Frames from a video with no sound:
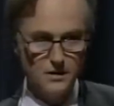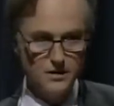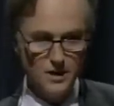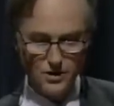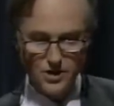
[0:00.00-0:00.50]

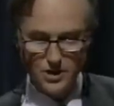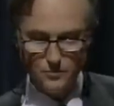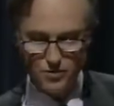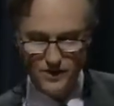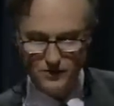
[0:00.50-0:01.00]
Such is
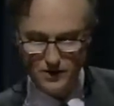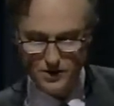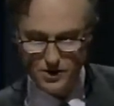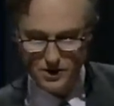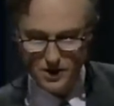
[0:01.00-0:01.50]
the
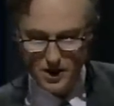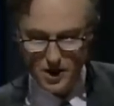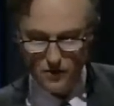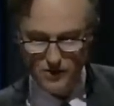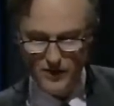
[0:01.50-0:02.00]
privilege
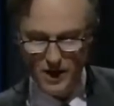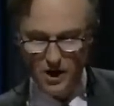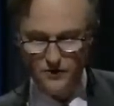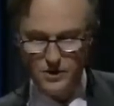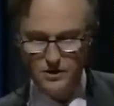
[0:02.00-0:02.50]
of living
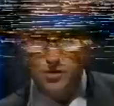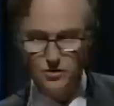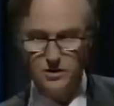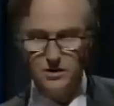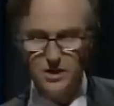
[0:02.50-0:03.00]
after
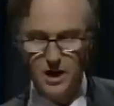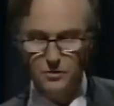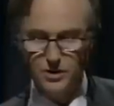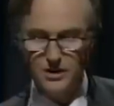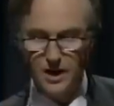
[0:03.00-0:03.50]
Newton,
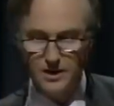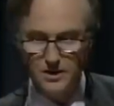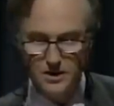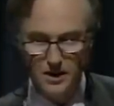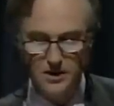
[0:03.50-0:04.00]
Darwin,
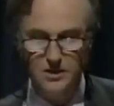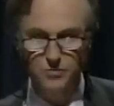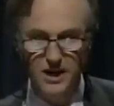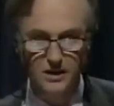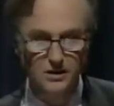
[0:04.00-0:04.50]
Einstein,
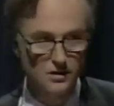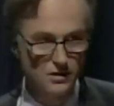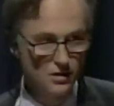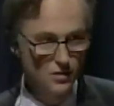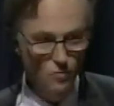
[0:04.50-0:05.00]
Planck,
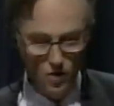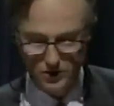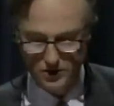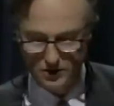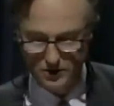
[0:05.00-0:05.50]

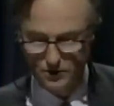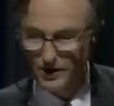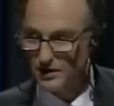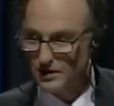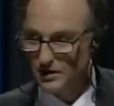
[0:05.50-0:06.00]
Watson,
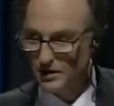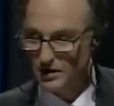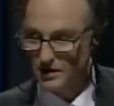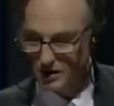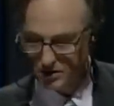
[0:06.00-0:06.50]
Crick,
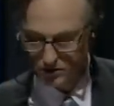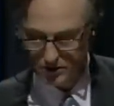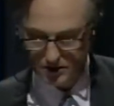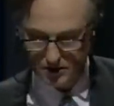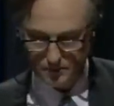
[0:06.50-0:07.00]
and their
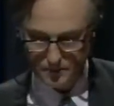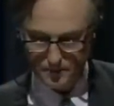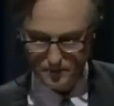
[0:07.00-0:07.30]
colleagues.